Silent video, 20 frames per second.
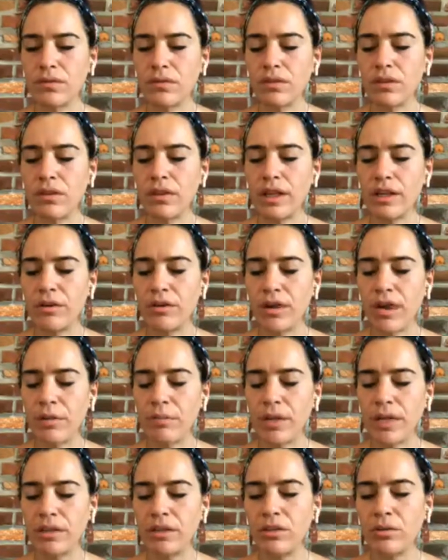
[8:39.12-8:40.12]
They do not
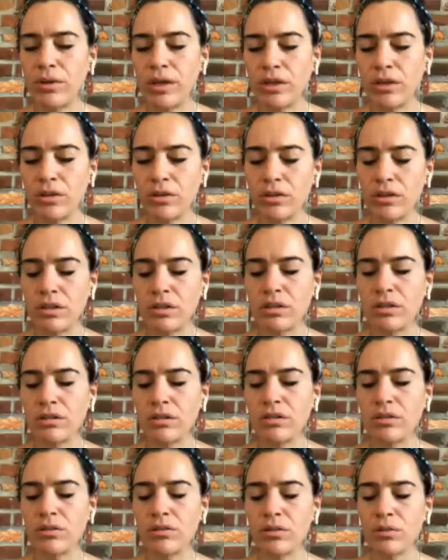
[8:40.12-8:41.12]
make you a good
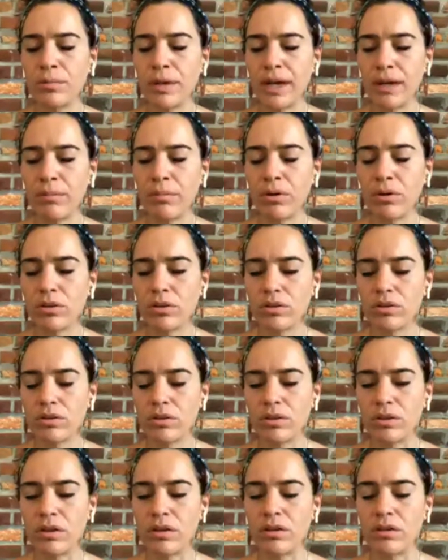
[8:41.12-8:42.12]
or bad
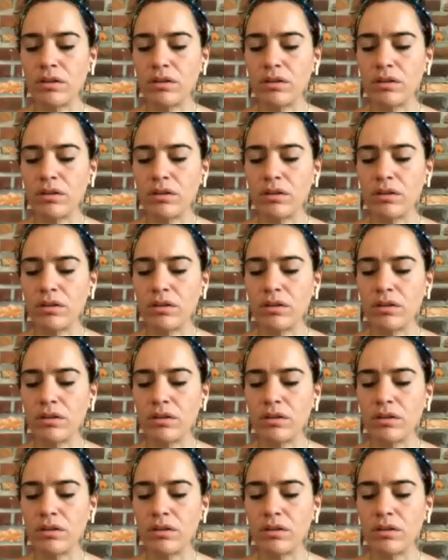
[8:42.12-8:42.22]
person.